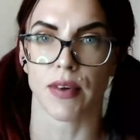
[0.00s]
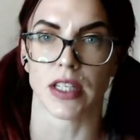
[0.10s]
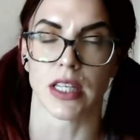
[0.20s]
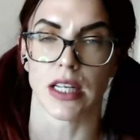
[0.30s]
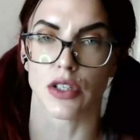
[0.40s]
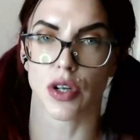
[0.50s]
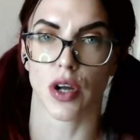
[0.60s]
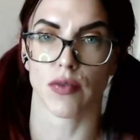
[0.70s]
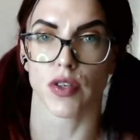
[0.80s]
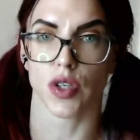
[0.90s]
which in
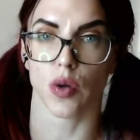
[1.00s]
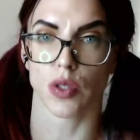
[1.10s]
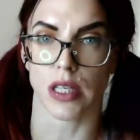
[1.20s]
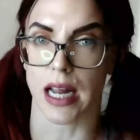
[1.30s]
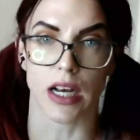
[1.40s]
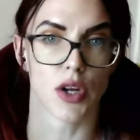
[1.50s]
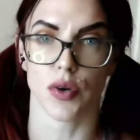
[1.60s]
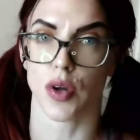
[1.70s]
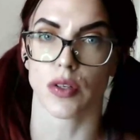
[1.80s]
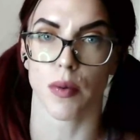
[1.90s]
turn results in
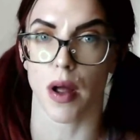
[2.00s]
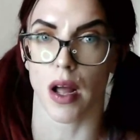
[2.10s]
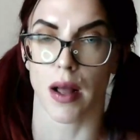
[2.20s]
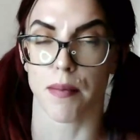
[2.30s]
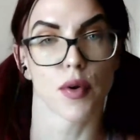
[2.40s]
you not uh,